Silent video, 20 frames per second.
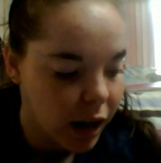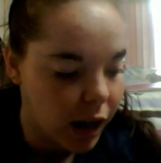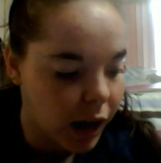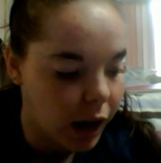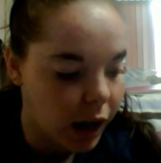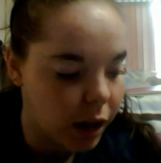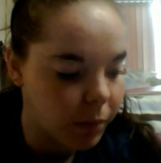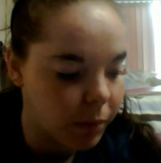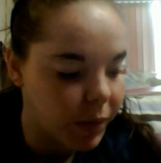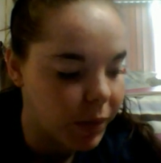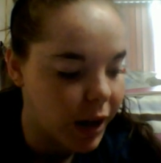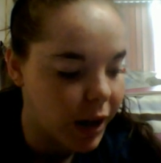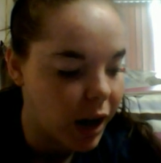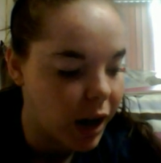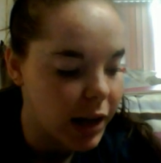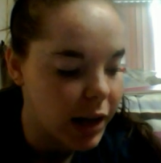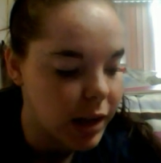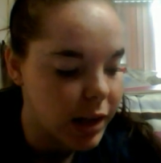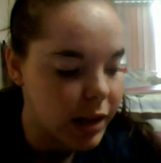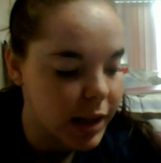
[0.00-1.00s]
It
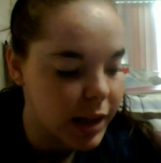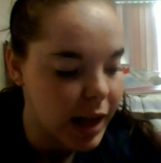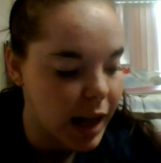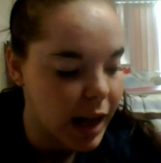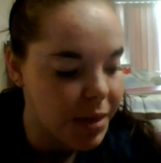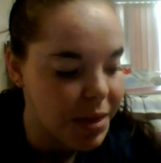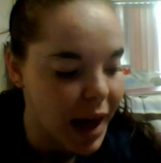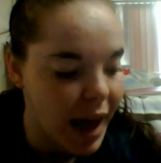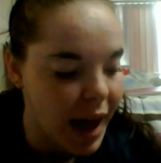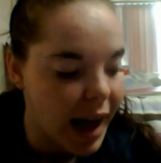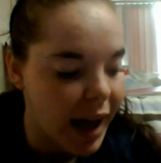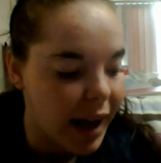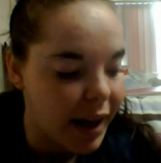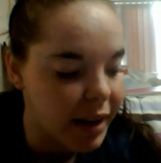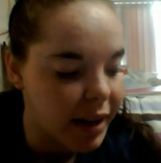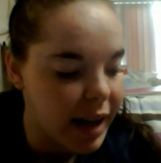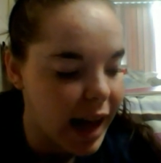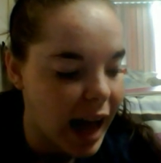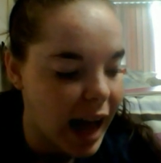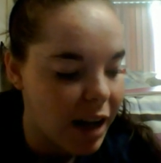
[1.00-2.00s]
also said
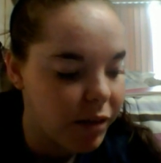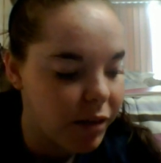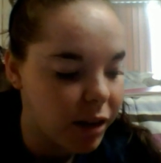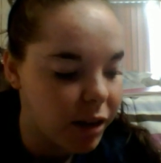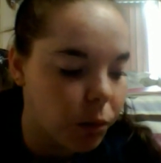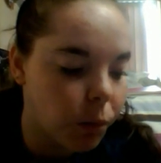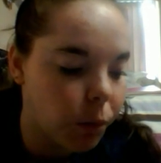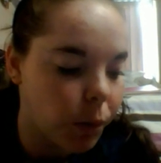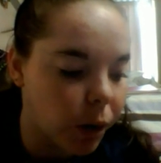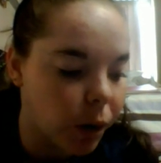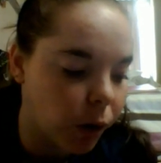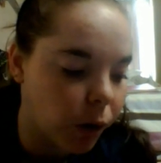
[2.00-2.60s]
that having a